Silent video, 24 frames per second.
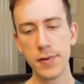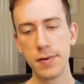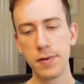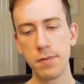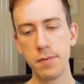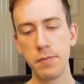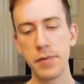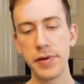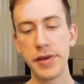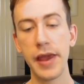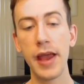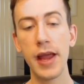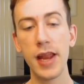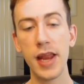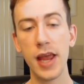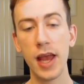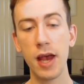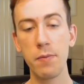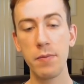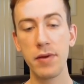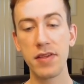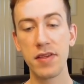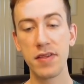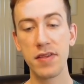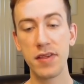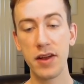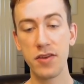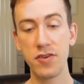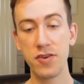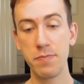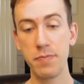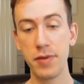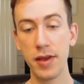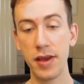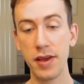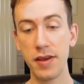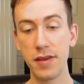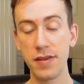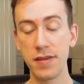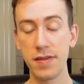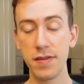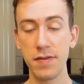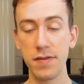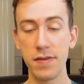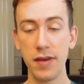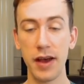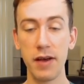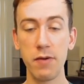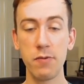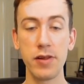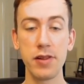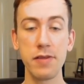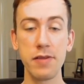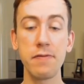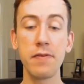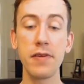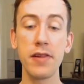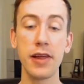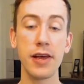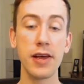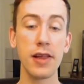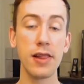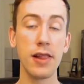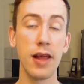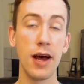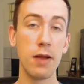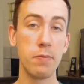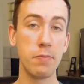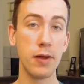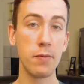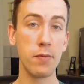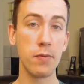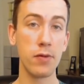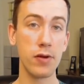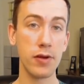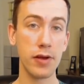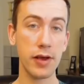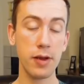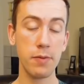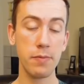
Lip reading: Meganium is such a beast. I really feel like a lot of people are going to